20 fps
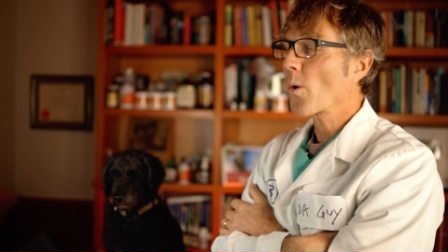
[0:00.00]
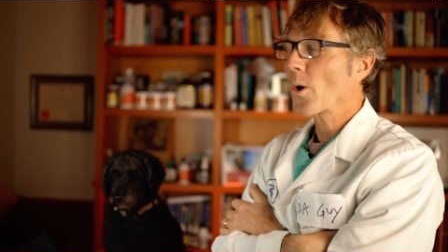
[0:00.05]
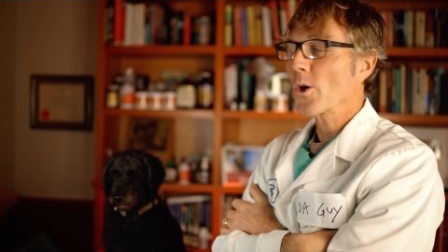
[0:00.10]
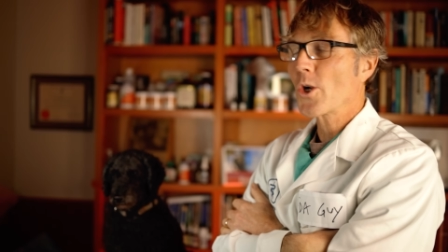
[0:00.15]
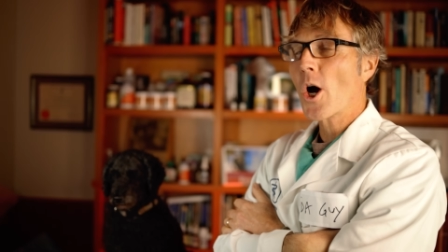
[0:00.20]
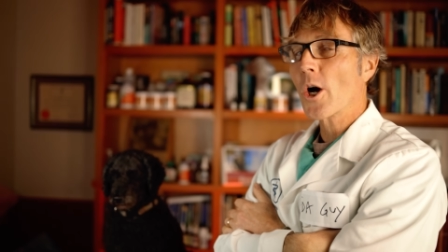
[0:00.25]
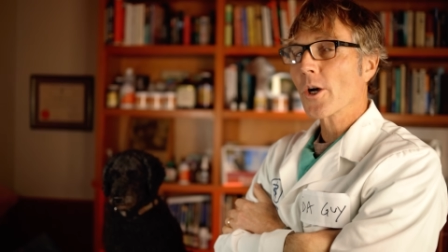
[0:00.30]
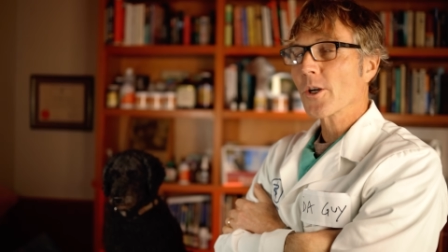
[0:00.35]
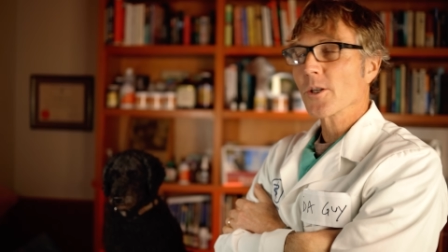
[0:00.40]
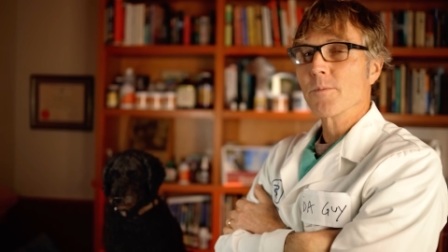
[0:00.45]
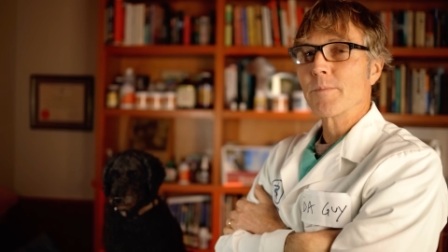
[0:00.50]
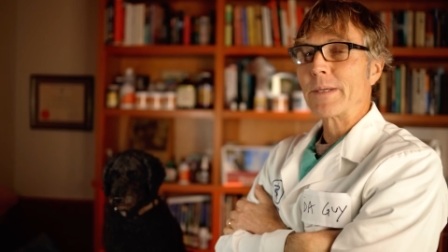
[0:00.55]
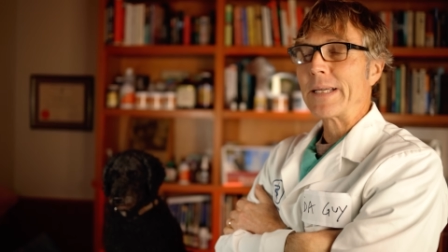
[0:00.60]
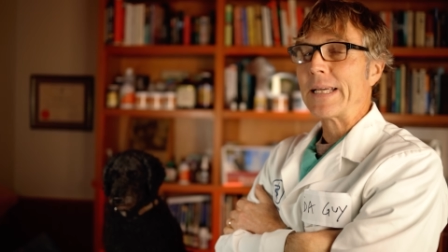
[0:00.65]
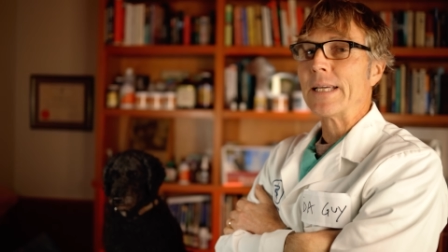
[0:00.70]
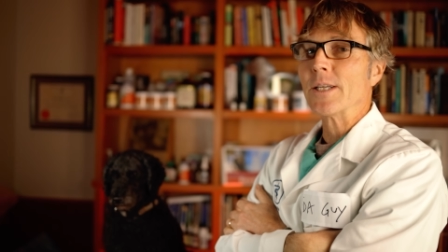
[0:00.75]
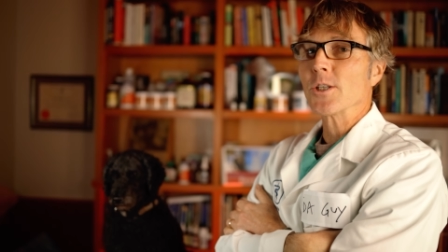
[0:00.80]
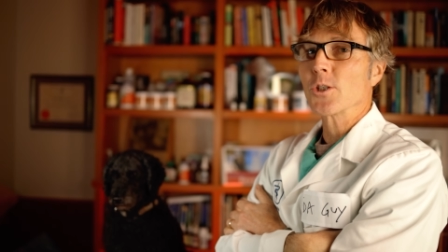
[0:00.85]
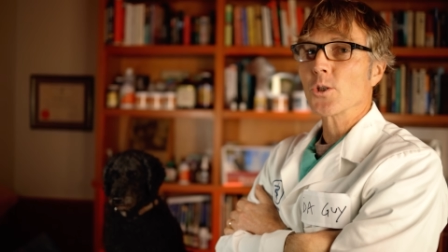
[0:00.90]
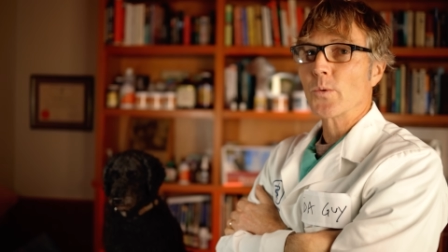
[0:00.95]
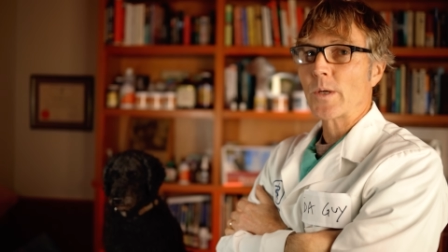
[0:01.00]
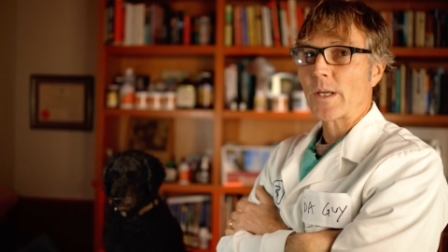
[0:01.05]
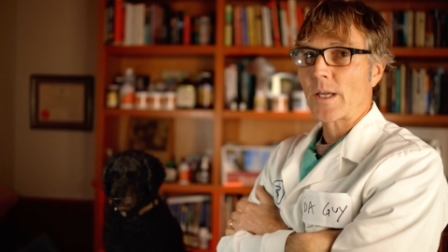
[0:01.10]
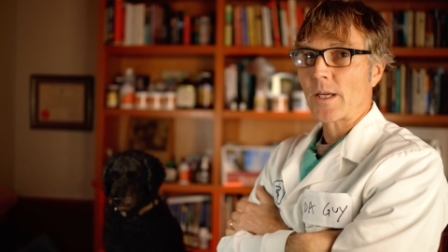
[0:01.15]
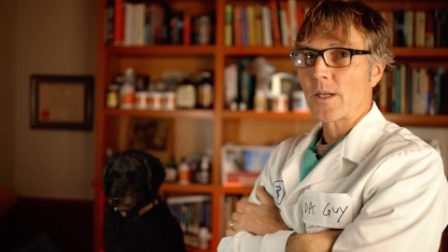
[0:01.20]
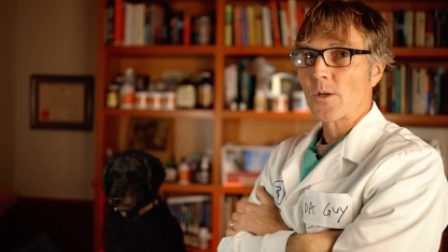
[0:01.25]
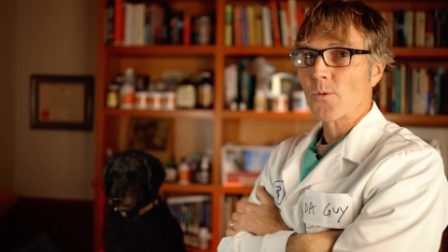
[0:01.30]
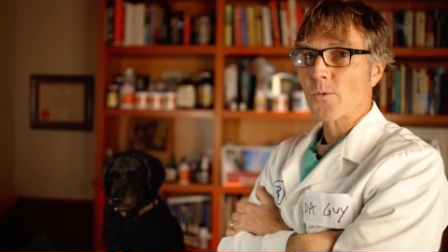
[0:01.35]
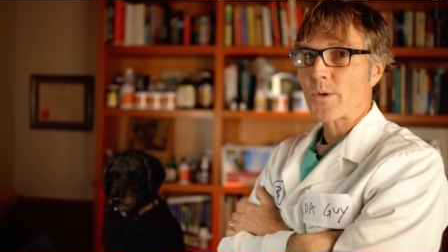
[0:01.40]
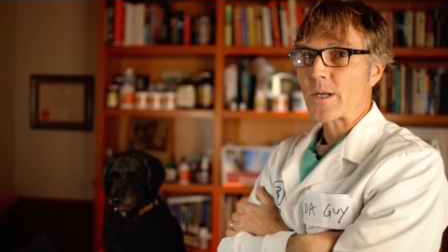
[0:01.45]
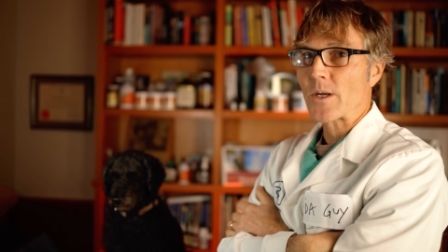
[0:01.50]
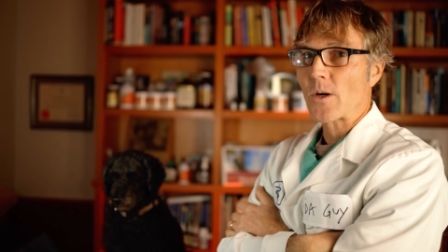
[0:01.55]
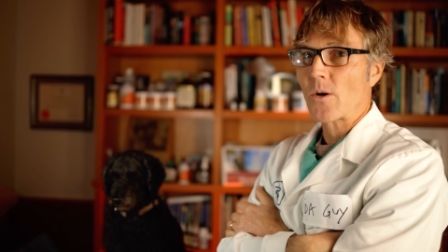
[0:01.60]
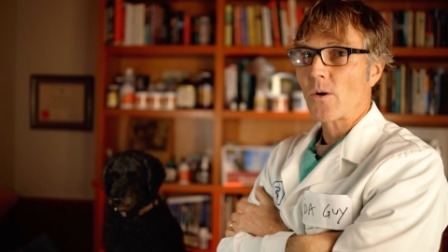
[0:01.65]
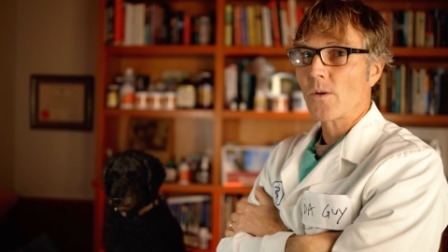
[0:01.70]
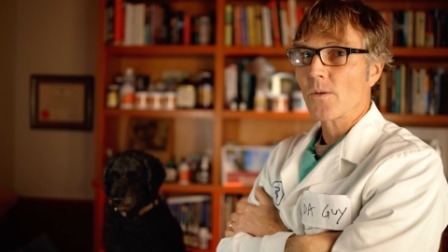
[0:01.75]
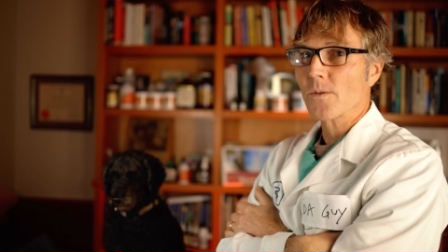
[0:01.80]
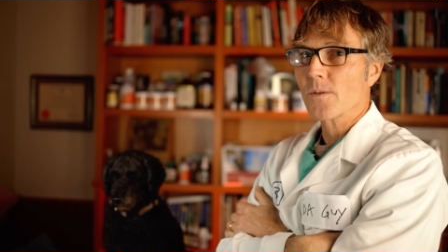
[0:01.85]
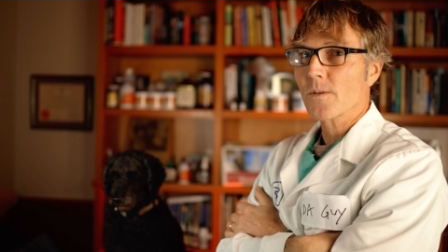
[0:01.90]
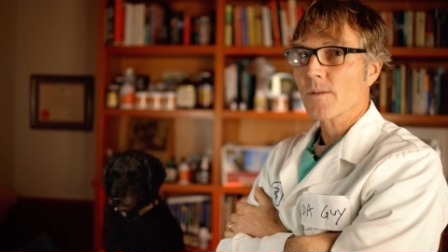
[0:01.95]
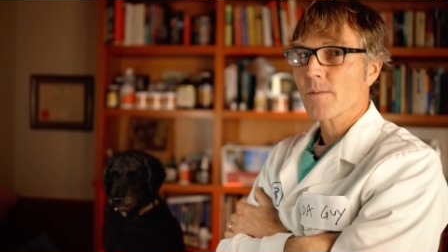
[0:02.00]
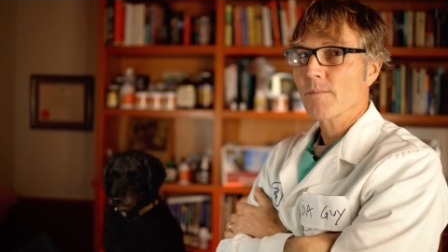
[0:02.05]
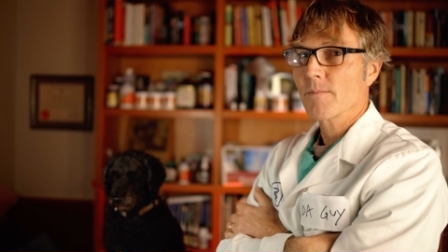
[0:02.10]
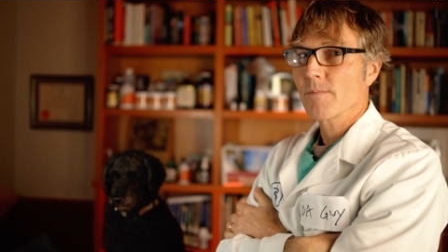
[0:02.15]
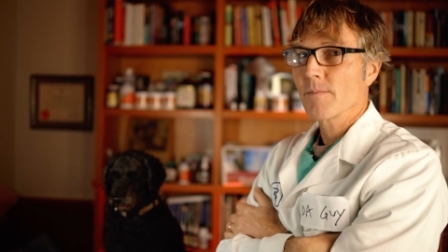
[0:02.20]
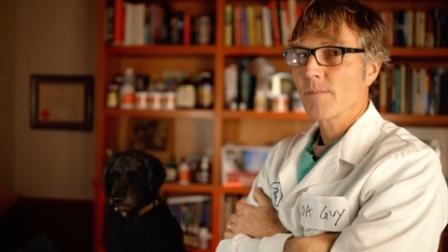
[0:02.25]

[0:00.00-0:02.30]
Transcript: we're not going to be issuing any recalls.